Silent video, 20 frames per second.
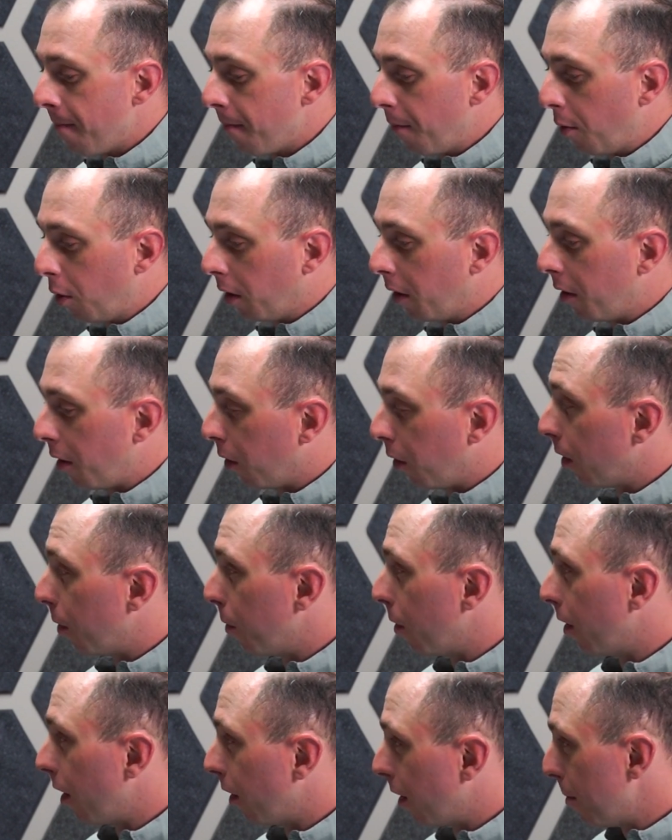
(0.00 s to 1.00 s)
Really, the only
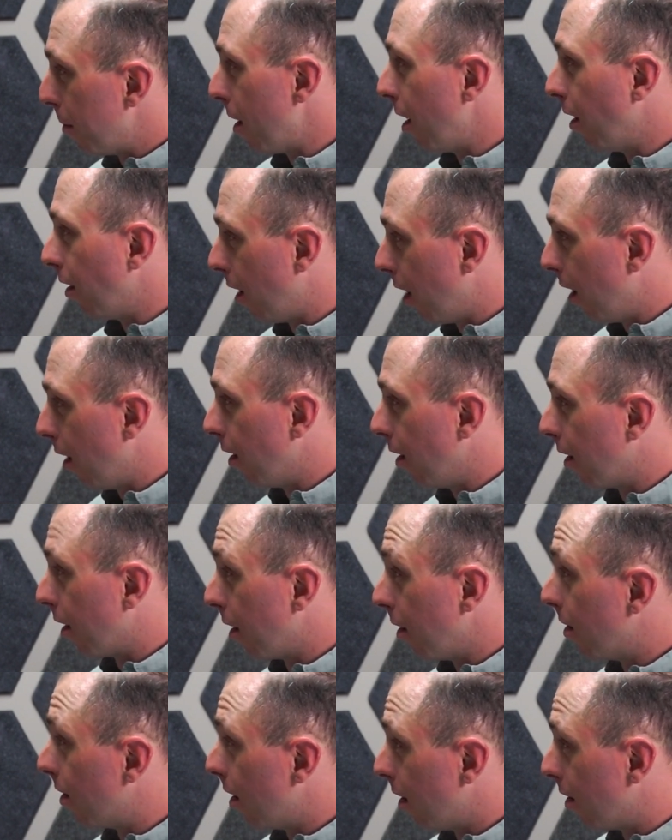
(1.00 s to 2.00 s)
one that they maintained
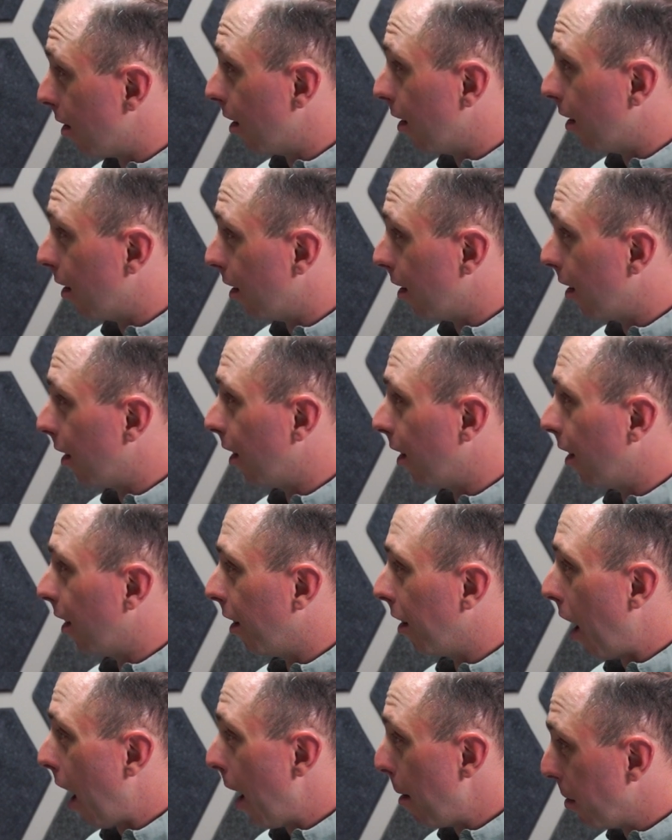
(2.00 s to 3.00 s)
consistent
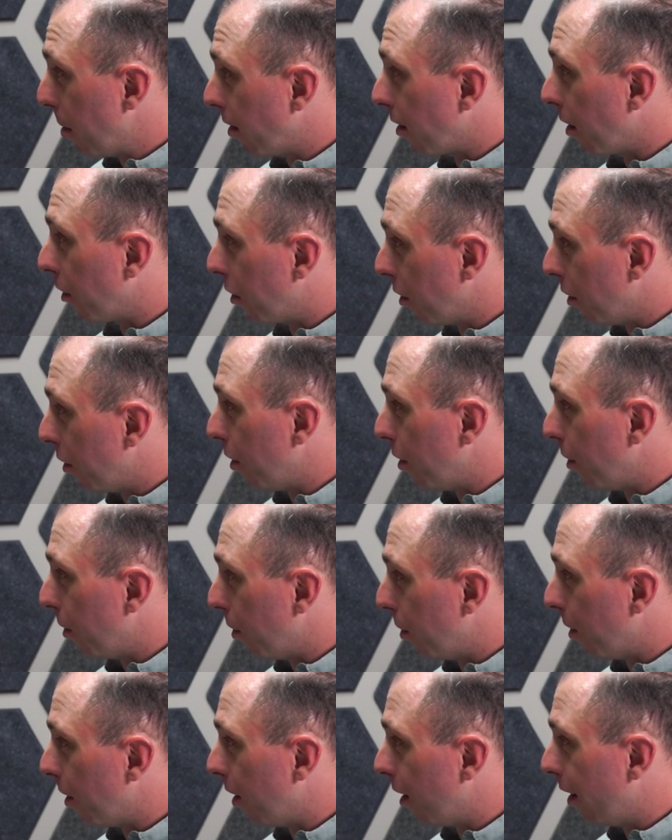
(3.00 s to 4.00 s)
opposition
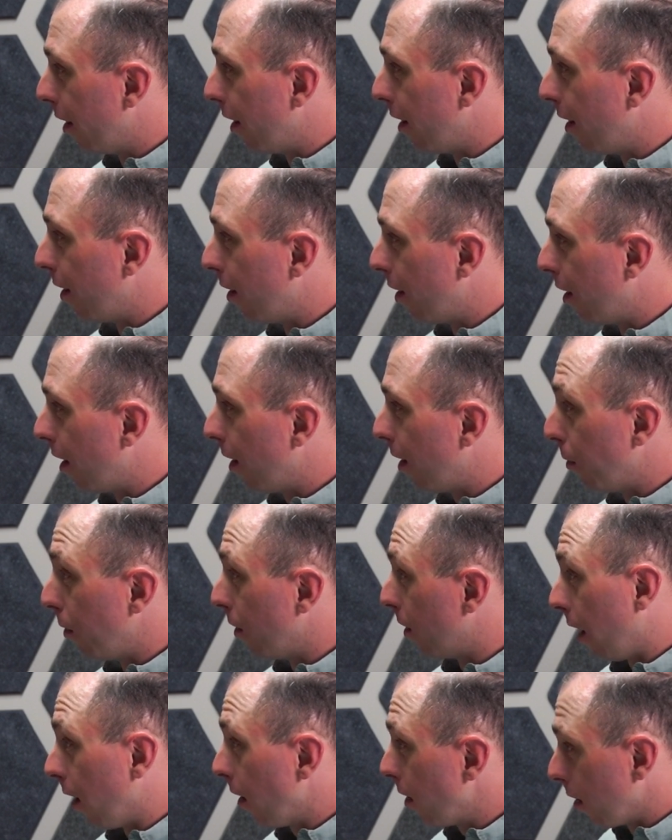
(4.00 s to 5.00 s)
to
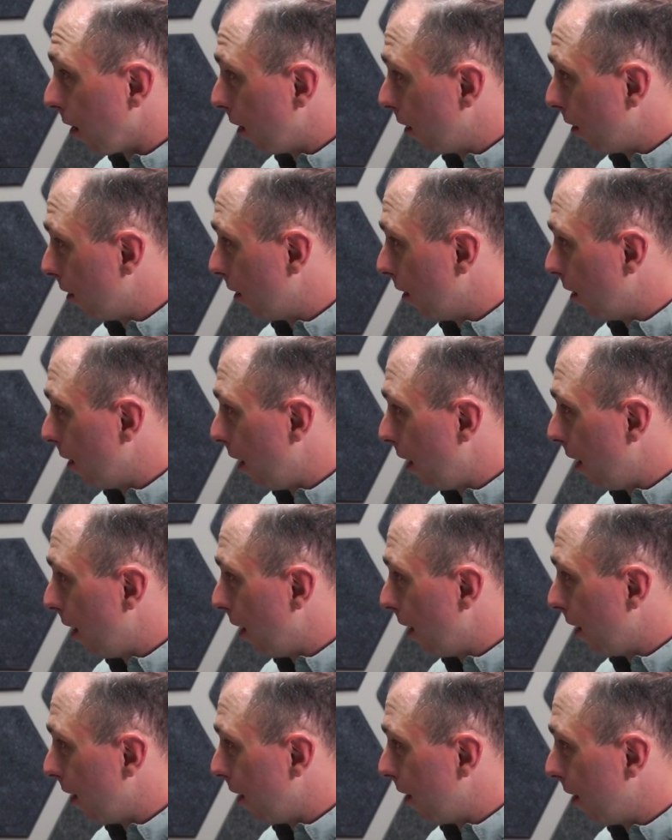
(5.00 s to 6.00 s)
was Harrison,
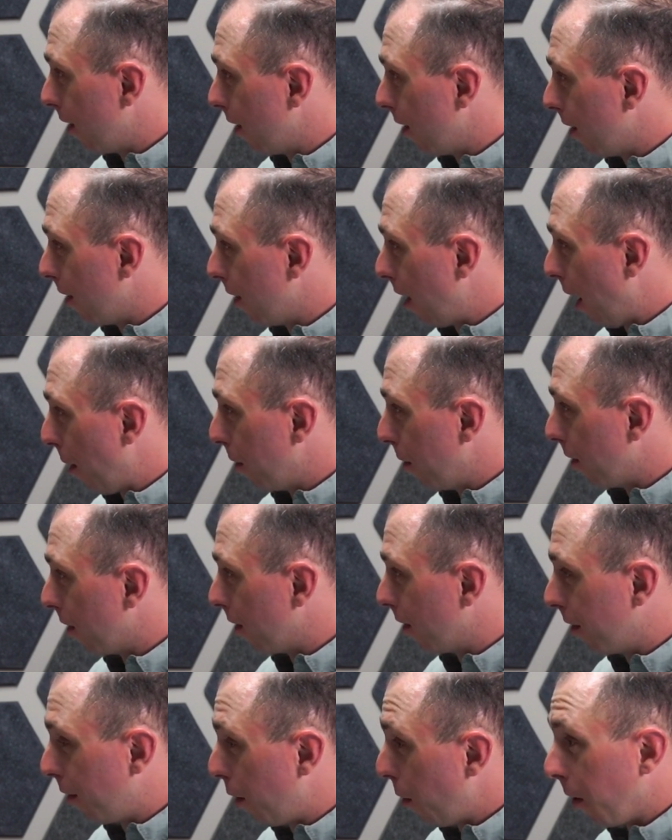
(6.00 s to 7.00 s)
and that
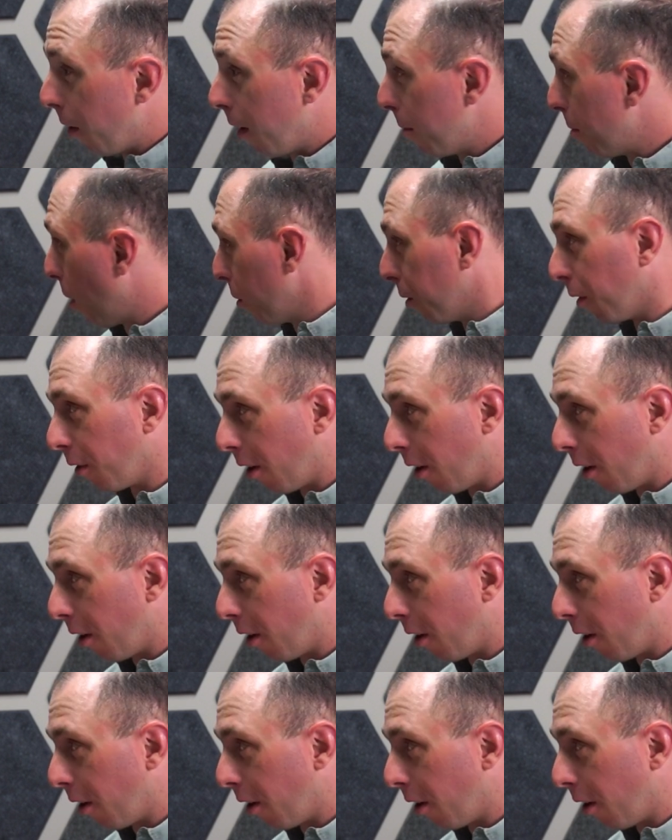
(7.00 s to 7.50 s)
was going in both